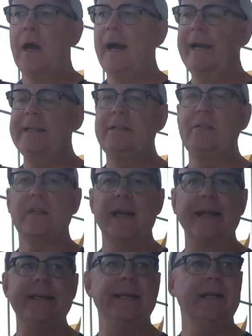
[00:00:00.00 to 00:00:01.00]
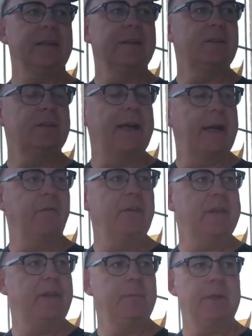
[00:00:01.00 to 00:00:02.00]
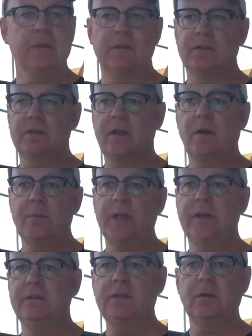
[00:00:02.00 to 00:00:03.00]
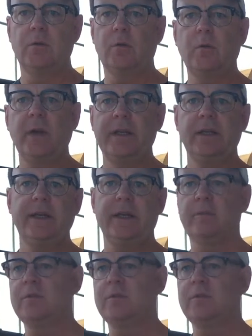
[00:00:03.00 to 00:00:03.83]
I can't listen to everything because it's coming in so quickly, and I'm